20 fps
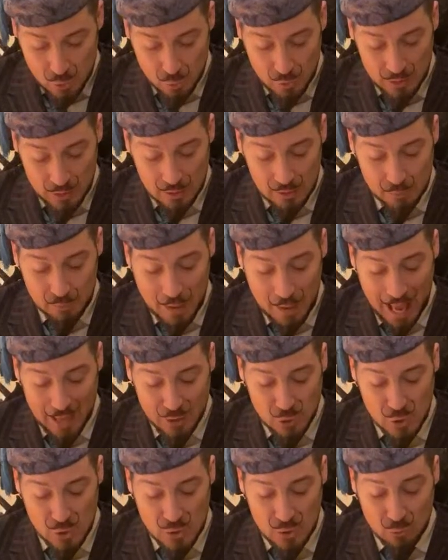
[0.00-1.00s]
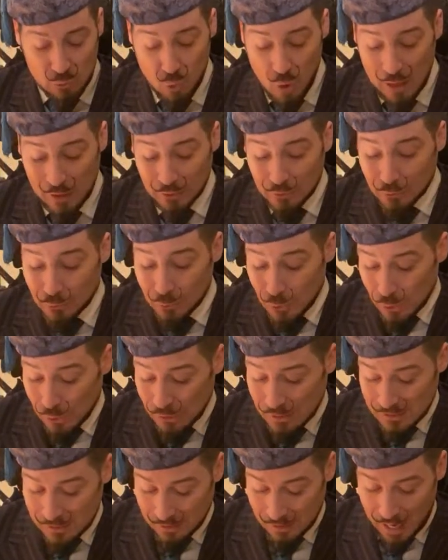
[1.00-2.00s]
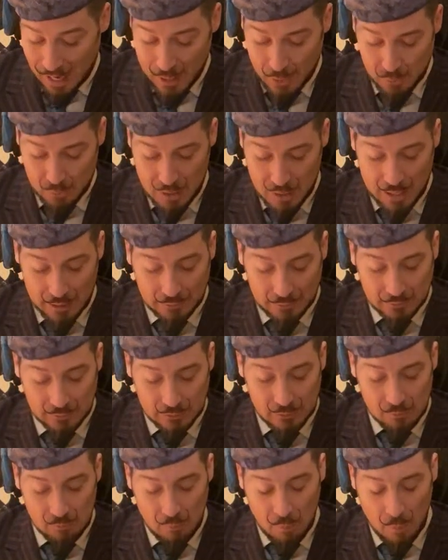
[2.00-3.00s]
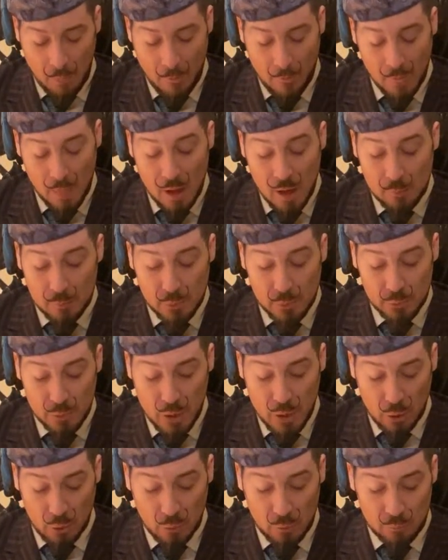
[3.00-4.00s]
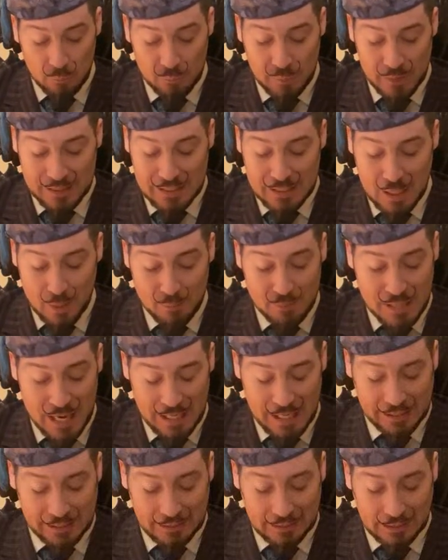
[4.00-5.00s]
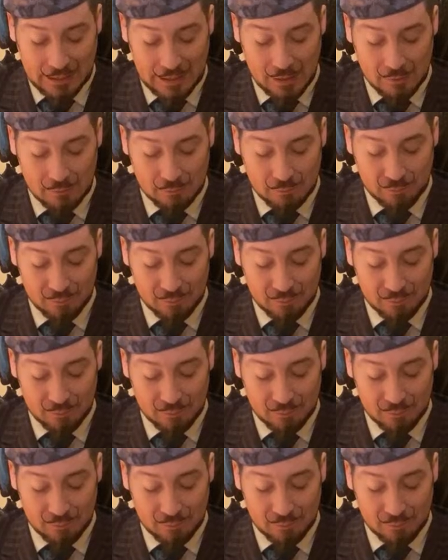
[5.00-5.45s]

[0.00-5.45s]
with patches of what looked like rust. Perrault picked it up delicately.